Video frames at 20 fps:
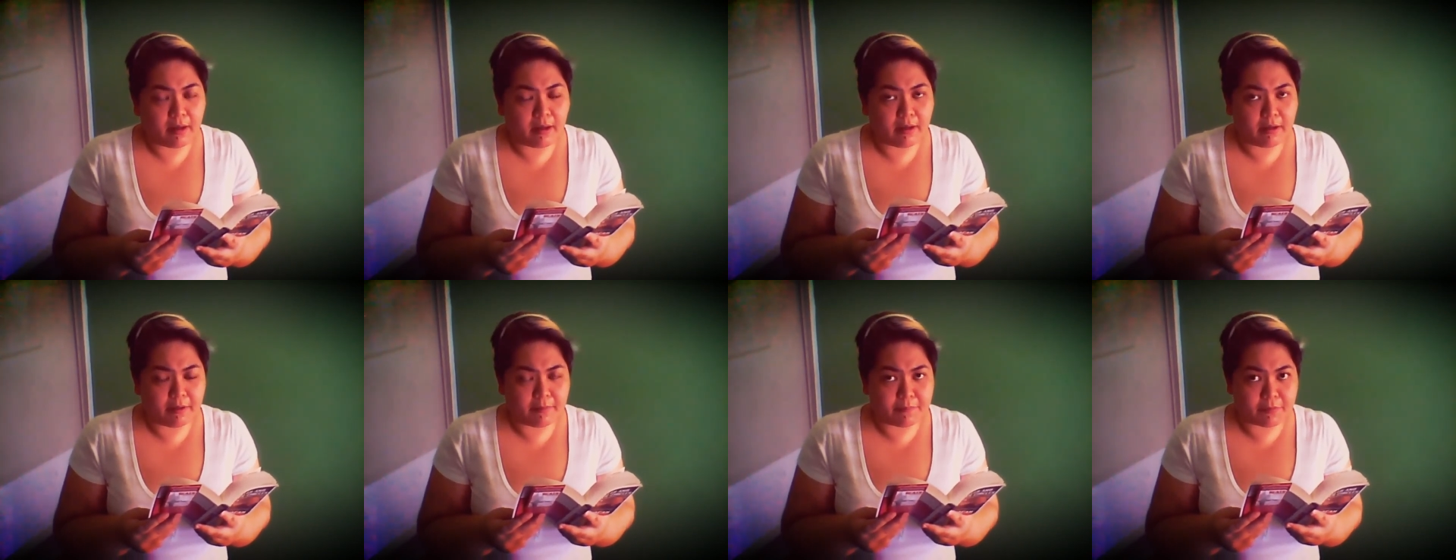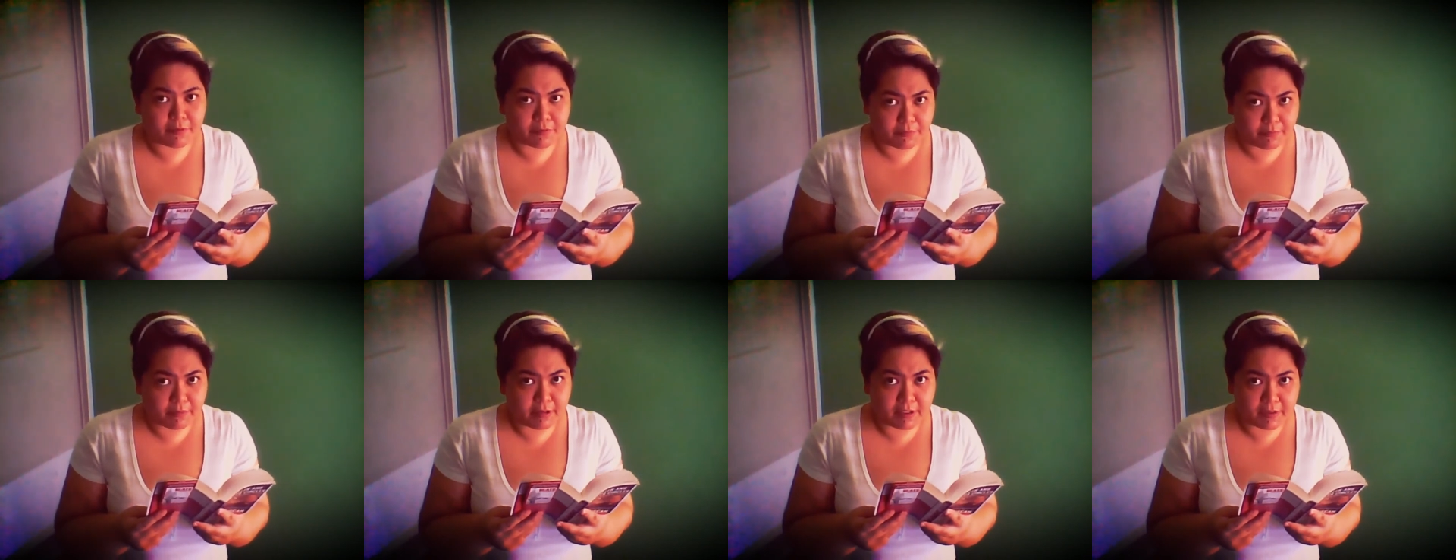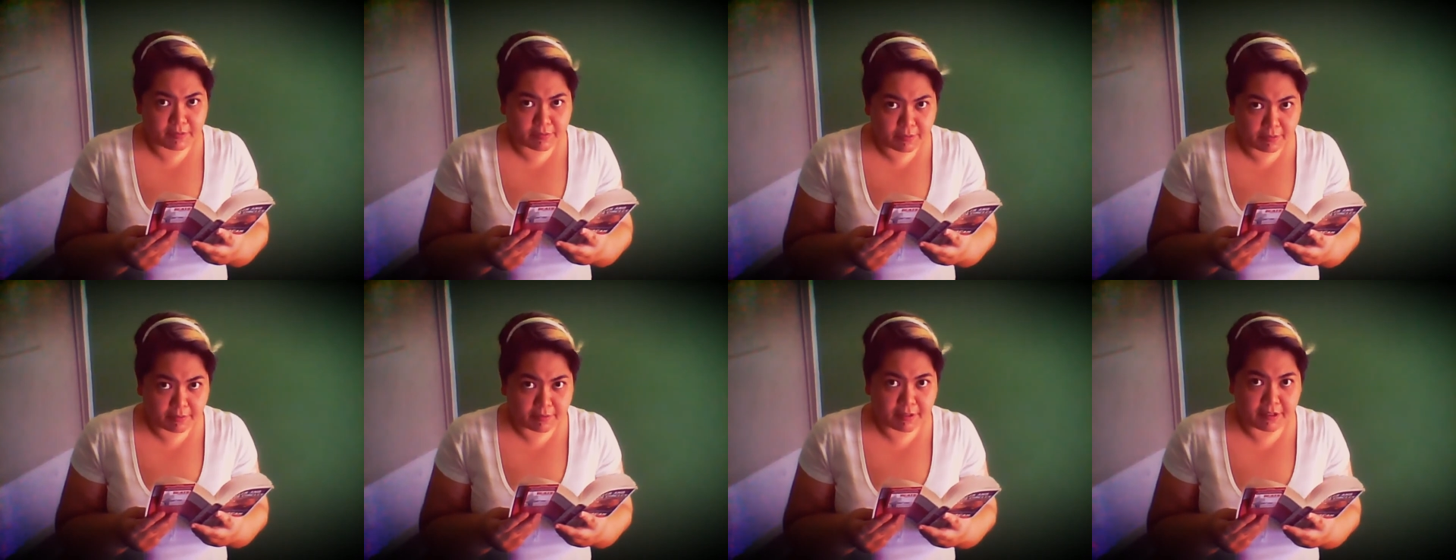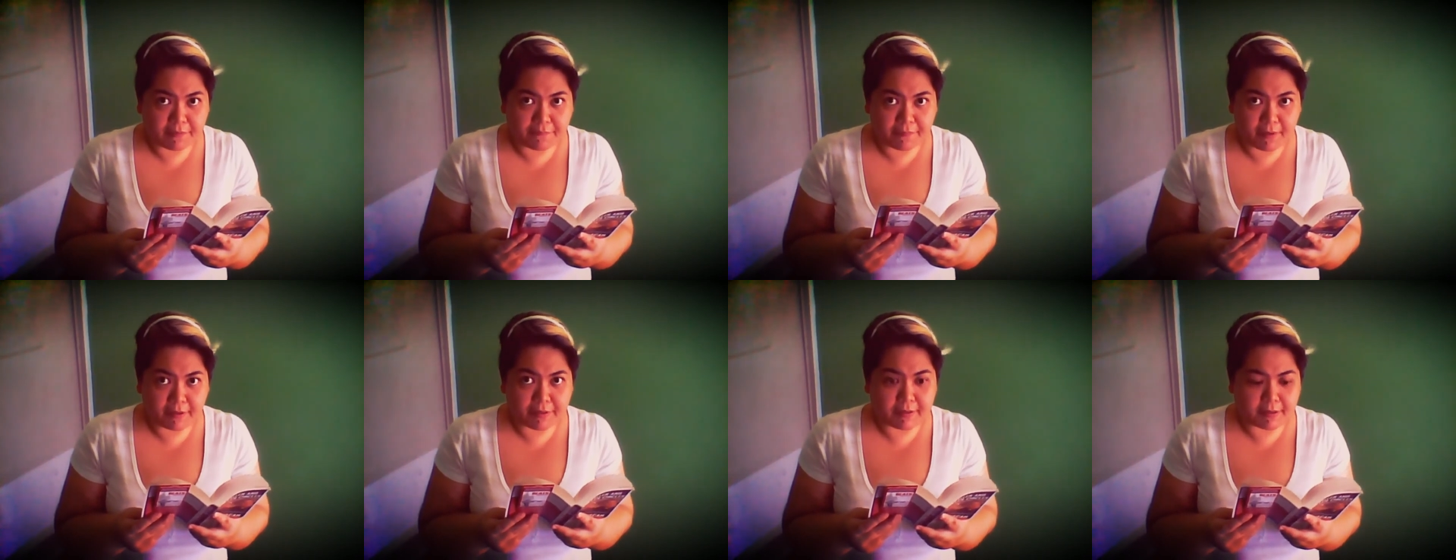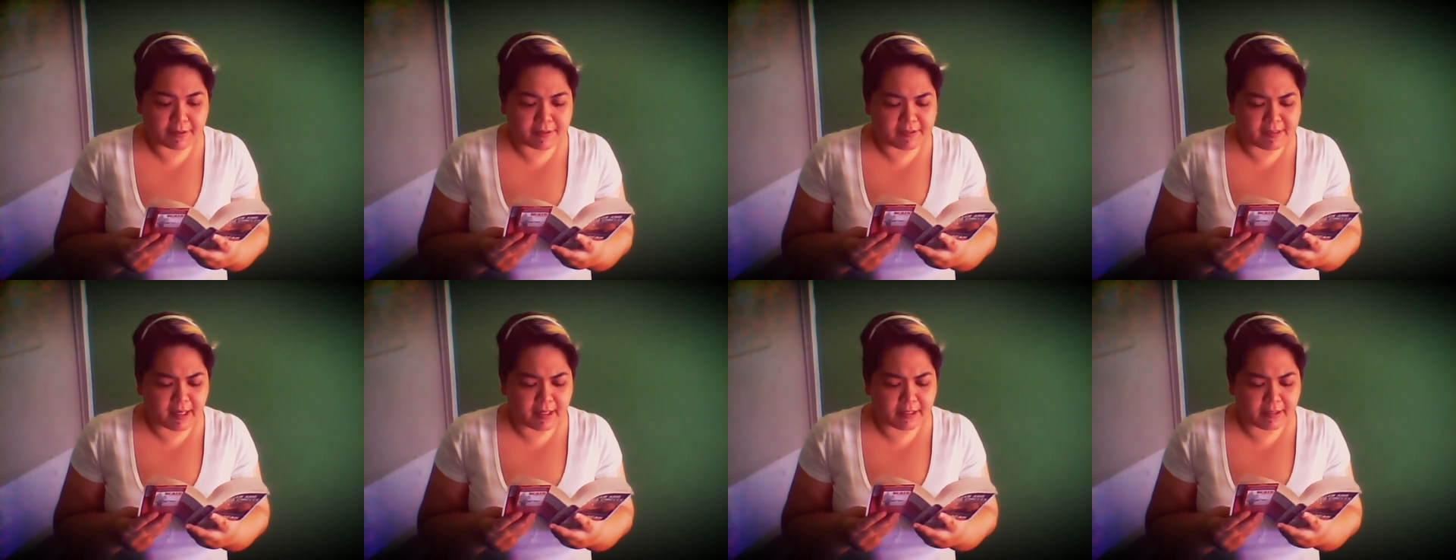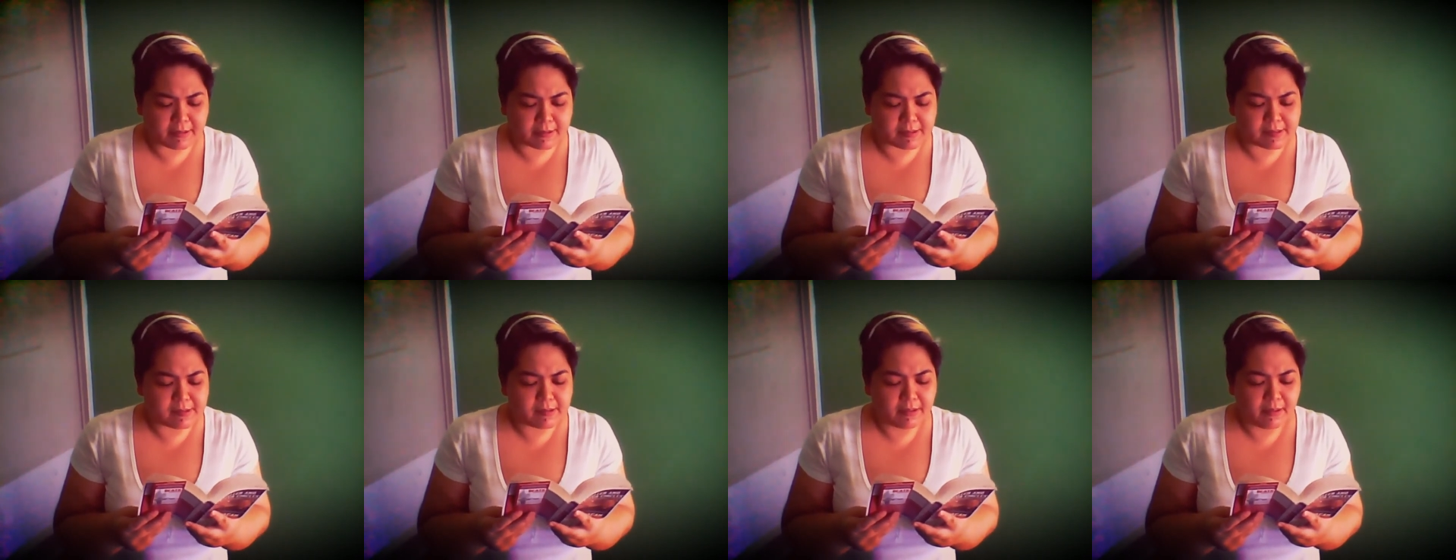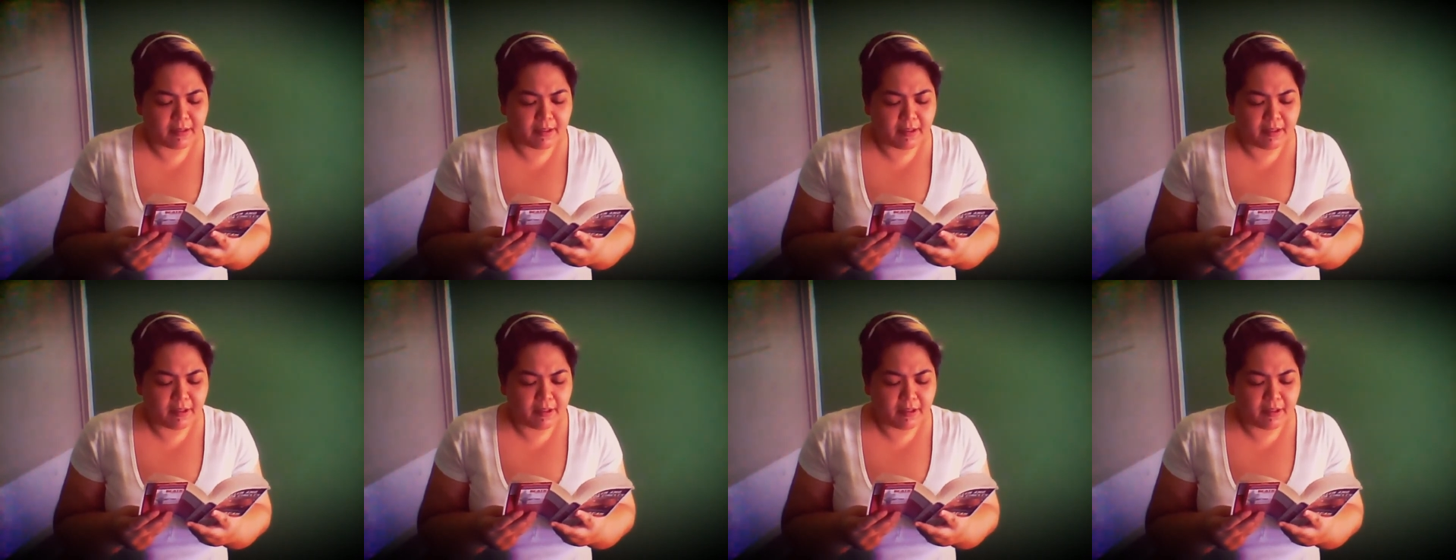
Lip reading: I am truly sorry, Father Science.